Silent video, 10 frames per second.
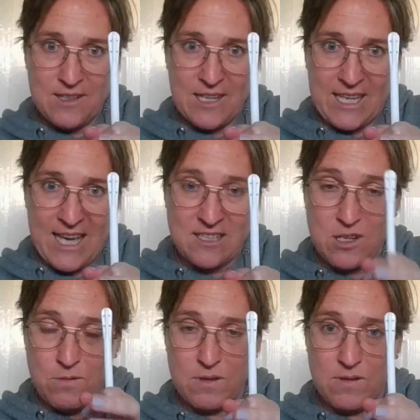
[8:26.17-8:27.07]
Okay,
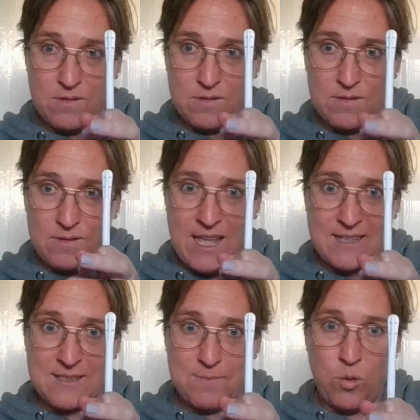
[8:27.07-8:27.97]
so
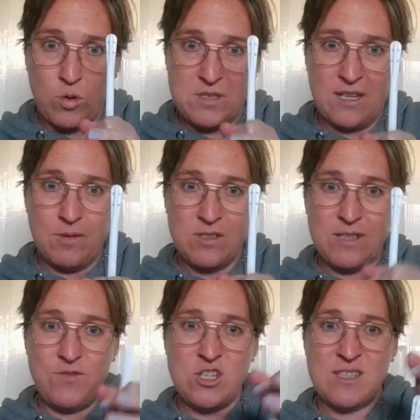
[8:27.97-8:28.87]
that's important, because
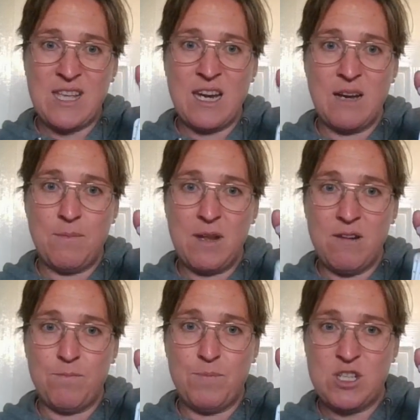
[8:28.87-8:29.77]
if you just get it
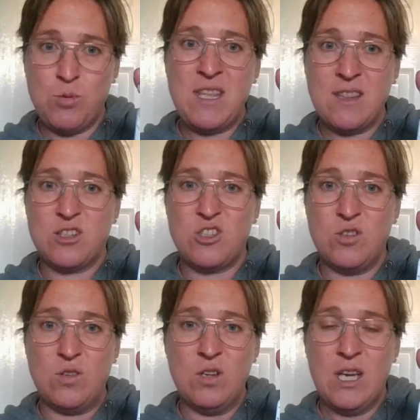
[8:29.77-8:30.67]
in between the
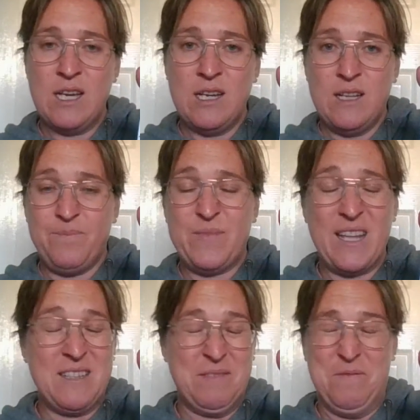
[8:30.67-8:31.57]
two,
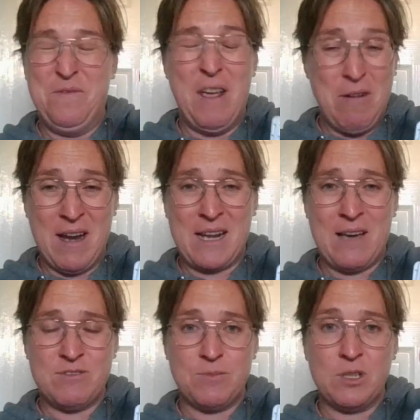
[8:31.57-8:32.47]
it's very
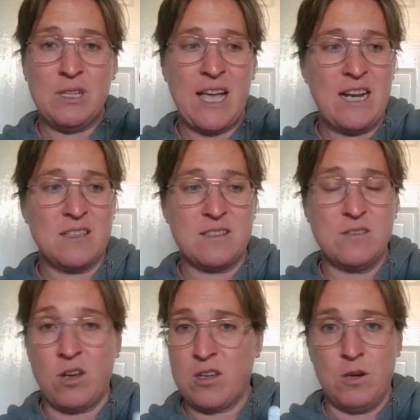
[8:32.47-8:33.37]
uncomfortable and it's
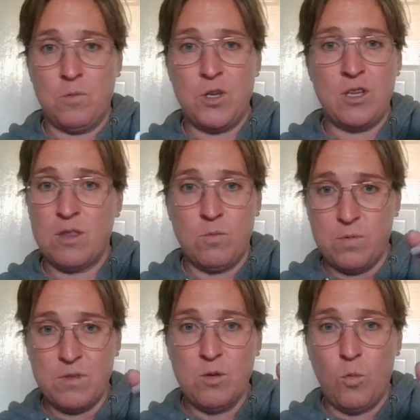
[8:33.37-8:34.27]
not going to work.
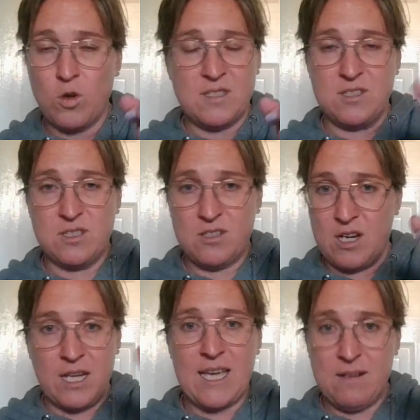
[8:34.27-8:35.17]
The water's just
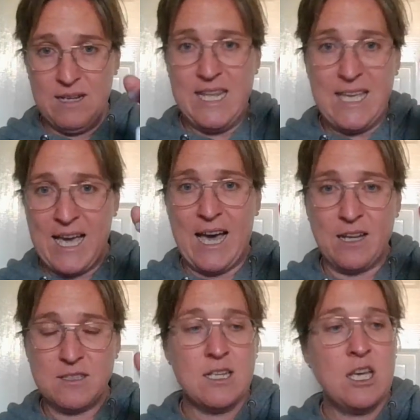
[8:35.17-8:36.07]
going to leak
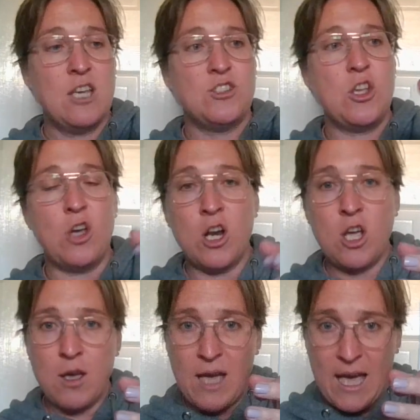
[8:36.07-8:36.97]
out. So you've got to
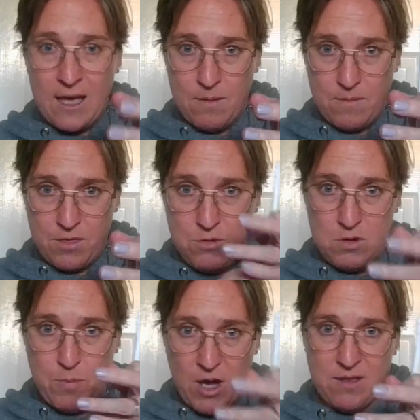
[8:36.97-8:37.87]
go
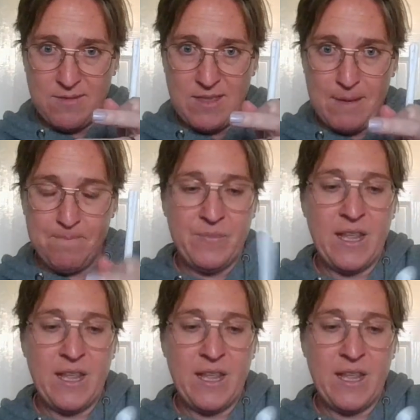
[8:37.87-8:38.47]
through both of them.